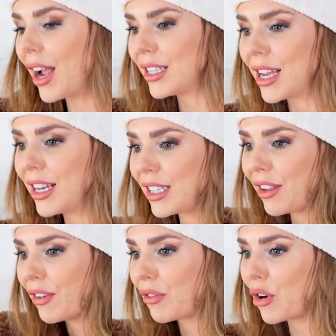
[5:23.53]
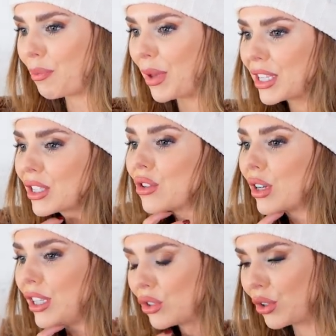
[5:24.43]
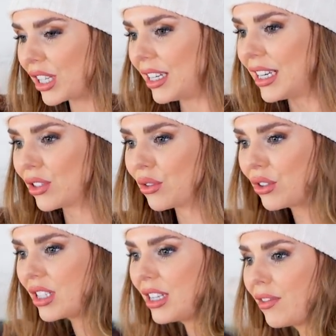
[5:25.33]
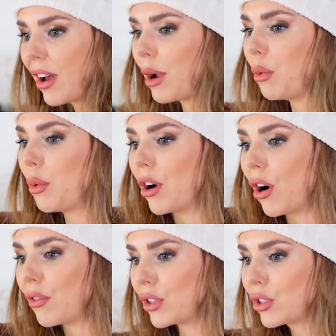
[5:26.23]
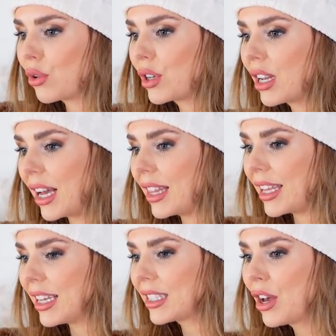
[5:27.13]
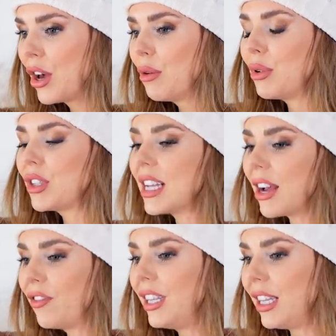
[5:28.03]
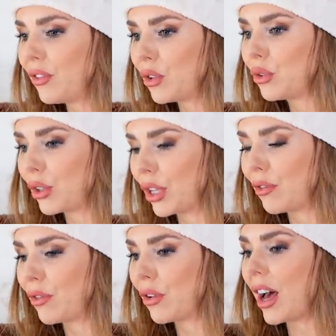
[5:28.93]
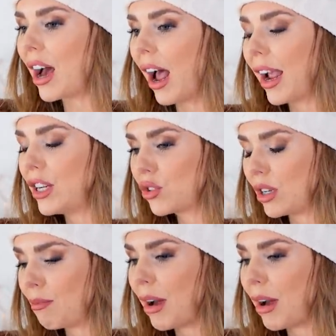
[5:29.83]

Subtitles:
I tend to, if I've got a big snuggly chunky knit on underneath, I will wear it off the shoulder like this. But definitely if you're looking for that high street